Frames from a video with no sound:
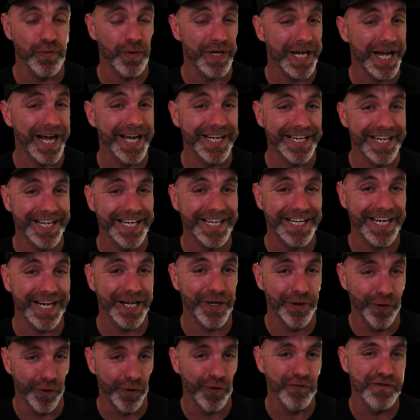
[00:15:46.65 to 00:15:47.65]
We are getting a
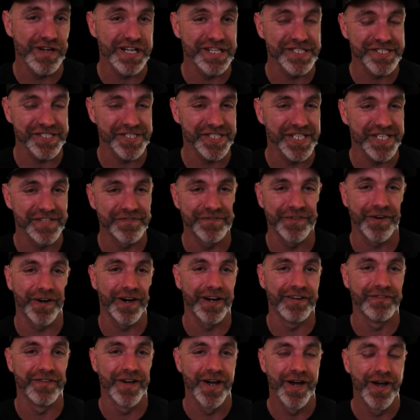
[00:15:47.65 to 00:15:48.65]
Corvette
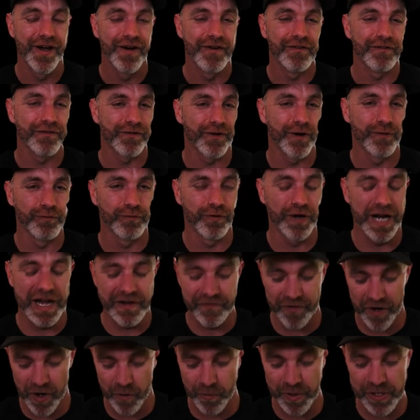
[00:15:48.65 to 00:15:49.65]
C5 from
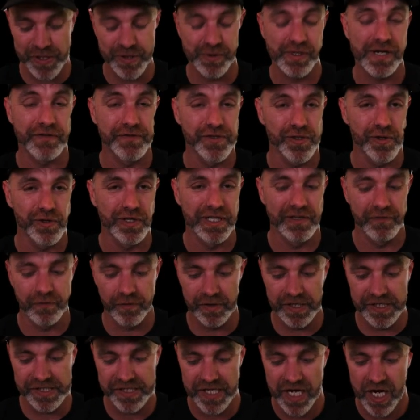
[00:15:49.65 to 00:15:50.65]
Revo. We do have 2
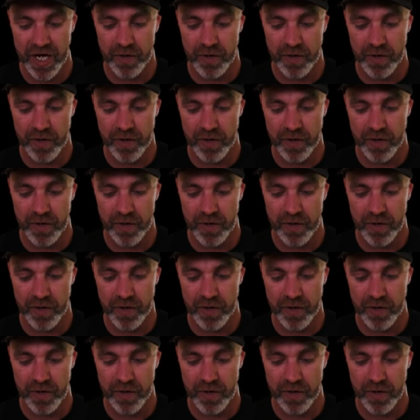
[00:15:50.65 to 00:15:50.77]
liveries.